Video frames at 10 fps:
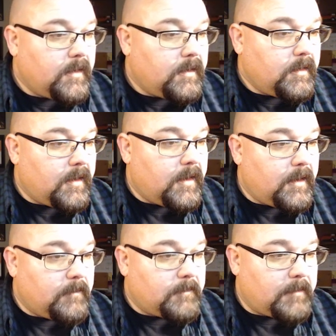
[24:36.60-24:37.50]

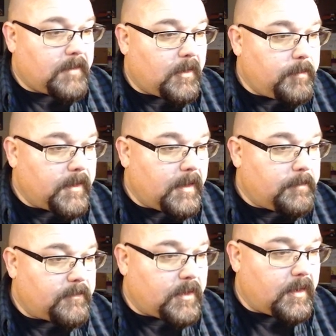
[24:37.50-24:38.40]
I'm going to open it up.
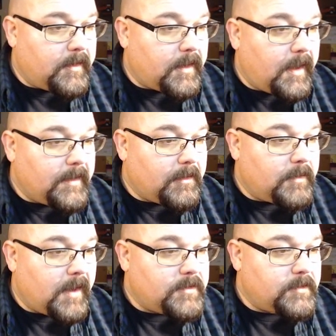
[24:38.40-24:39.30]
If you're on the Halo
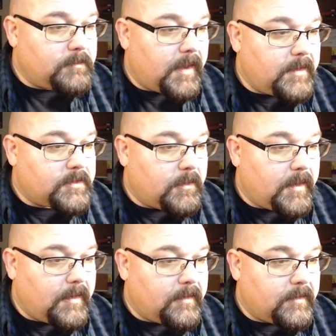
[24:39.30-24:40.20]
Nation page, go
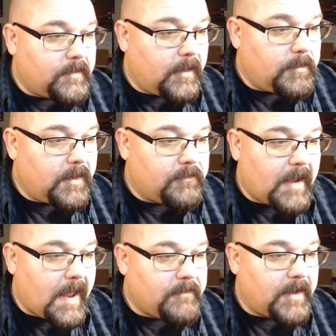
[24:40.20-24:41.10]
ahead and type in if you
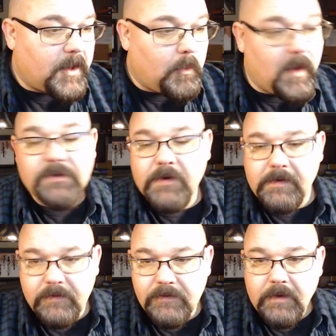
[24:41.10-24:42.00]
have any
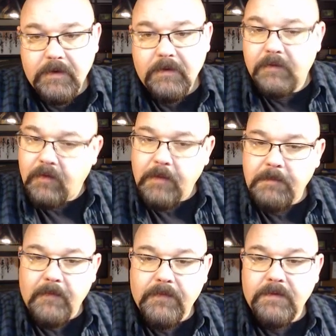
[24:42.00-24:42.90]
questions
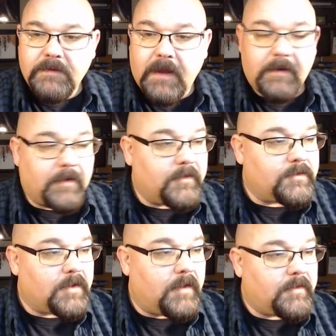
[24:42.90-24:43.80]
about this technical
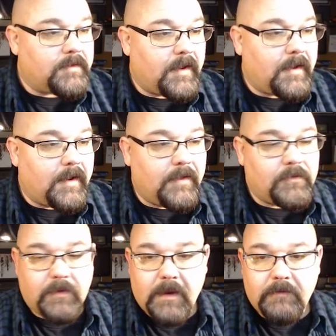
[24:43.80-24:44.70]
stuff, because I can
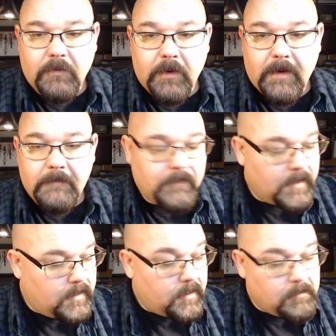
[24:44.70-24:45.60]
answer that for you.
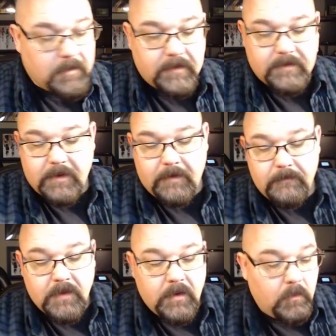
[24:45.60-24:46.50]
But
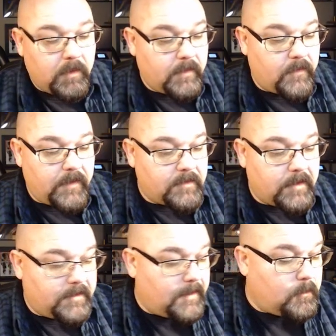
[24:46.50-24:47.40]
one of the things I
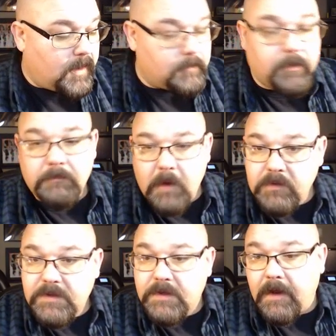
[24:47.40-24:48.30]
did want to promote
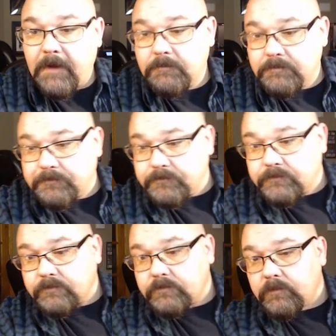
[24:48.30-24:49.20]
tonight
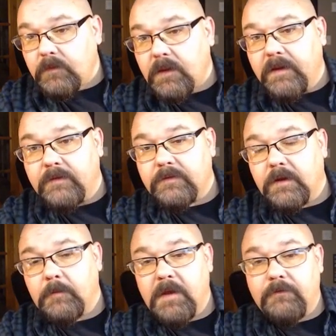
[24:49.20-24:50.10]
is
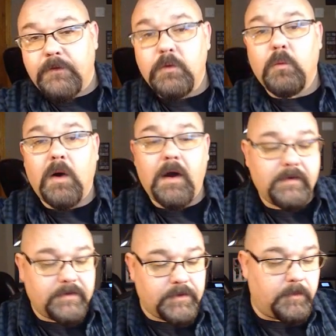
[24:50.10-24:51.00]
if you
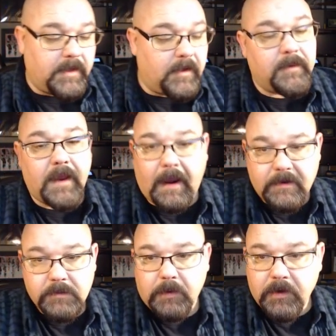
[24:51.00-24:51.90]
want to become an
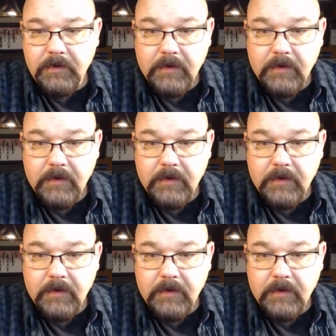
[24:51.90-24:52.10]
expert